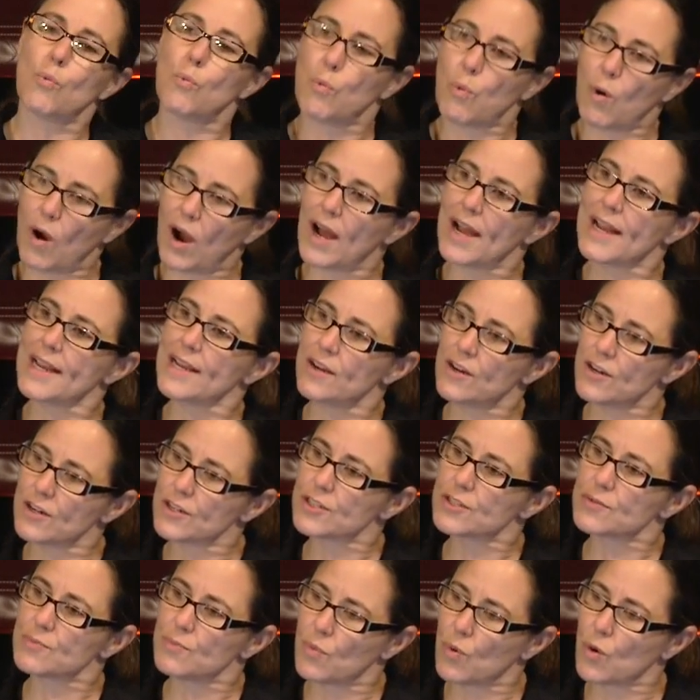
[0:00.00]
Why
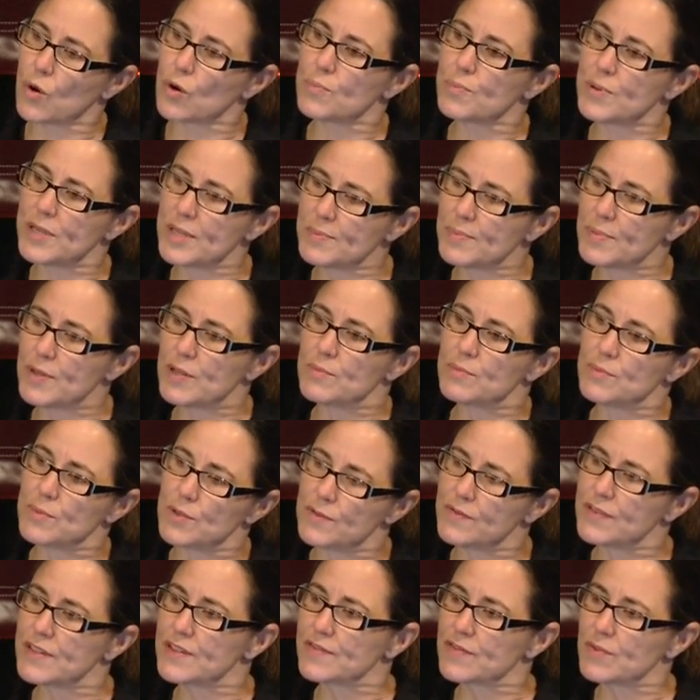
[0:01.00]
aren't more people
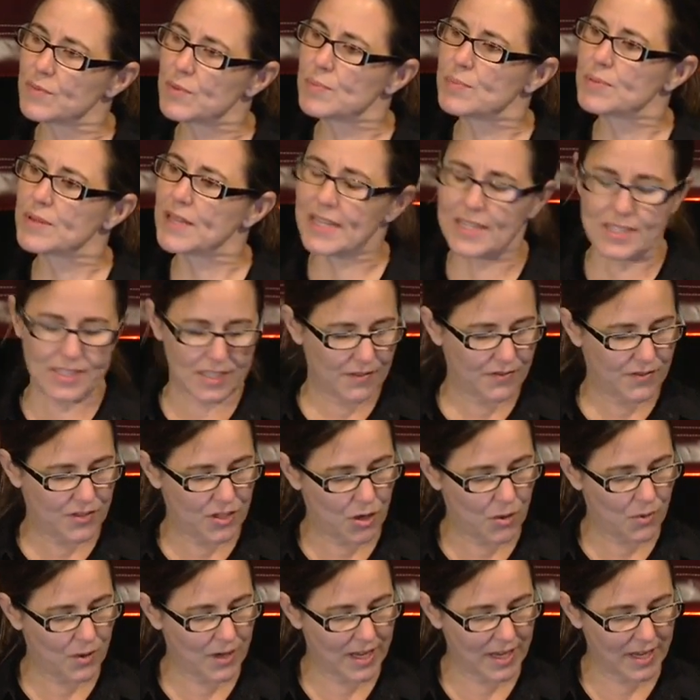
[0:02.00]
moving from a place of
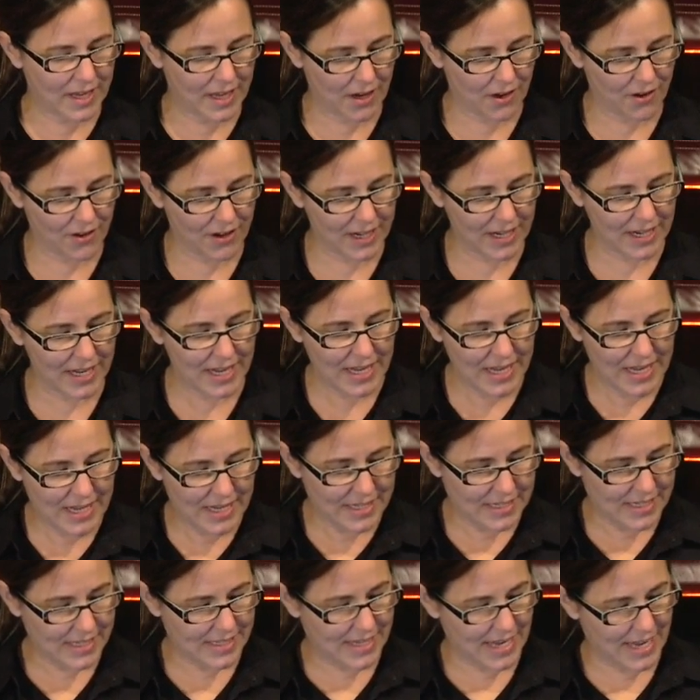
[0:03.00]
knowing and caring
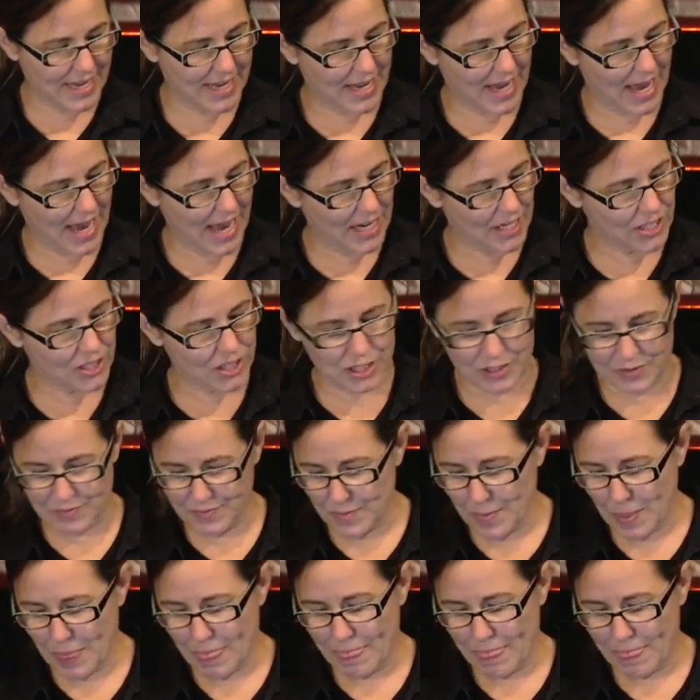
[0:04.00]
to take action?